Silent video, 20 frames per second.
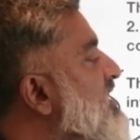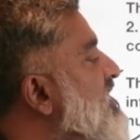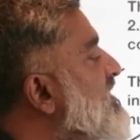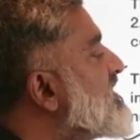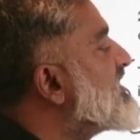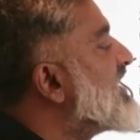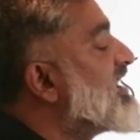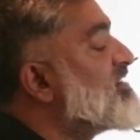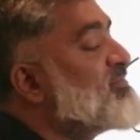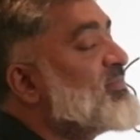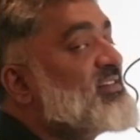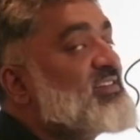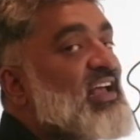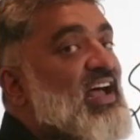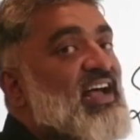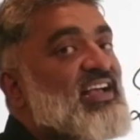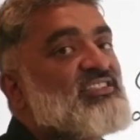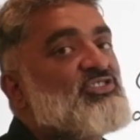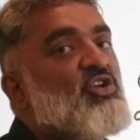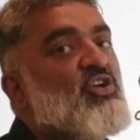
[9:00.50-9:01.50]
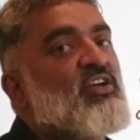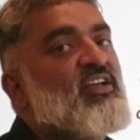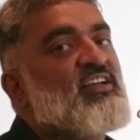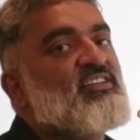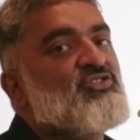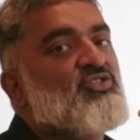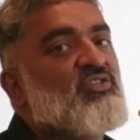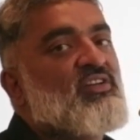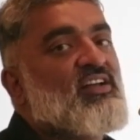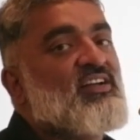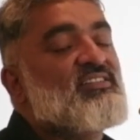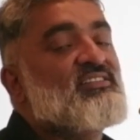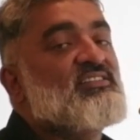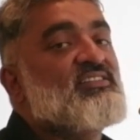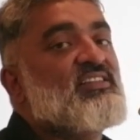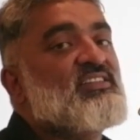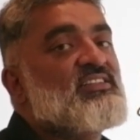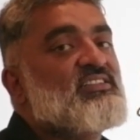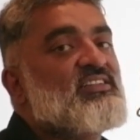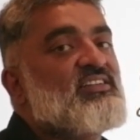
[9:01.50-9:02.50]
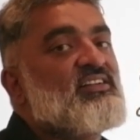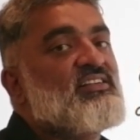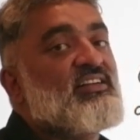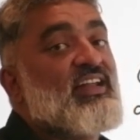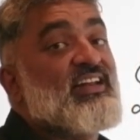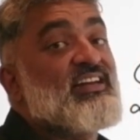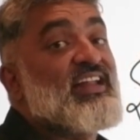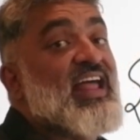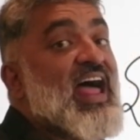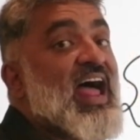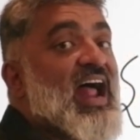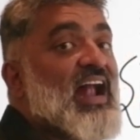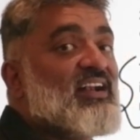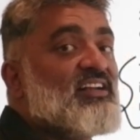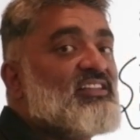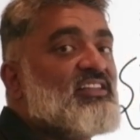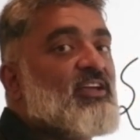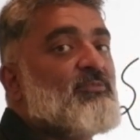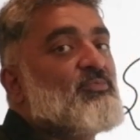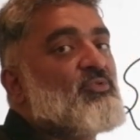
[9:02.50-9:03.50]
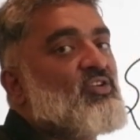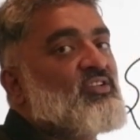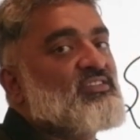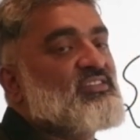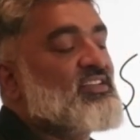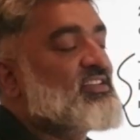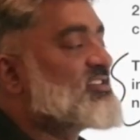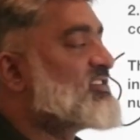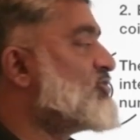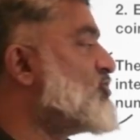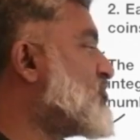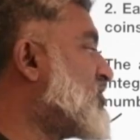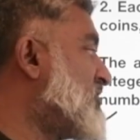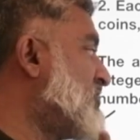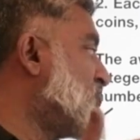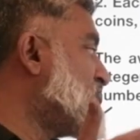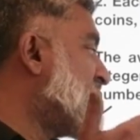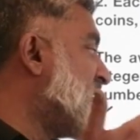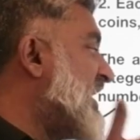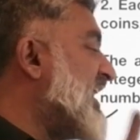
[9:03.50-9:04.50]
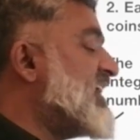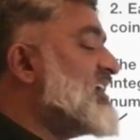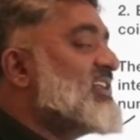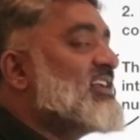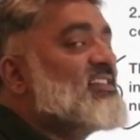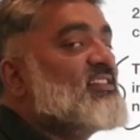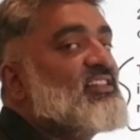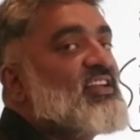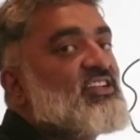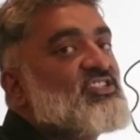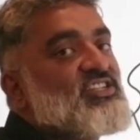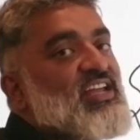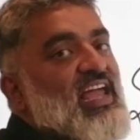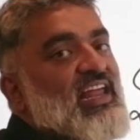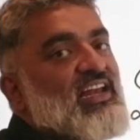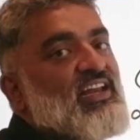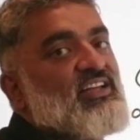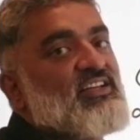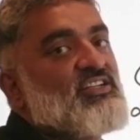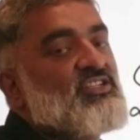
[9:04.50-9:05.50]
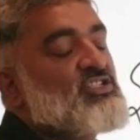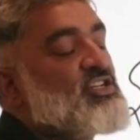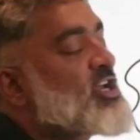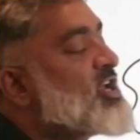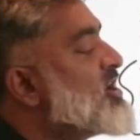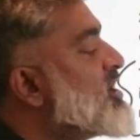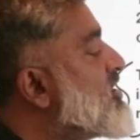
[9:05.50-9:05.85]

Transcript: That means as long as you're consistent and at the process, you're hitting the challenge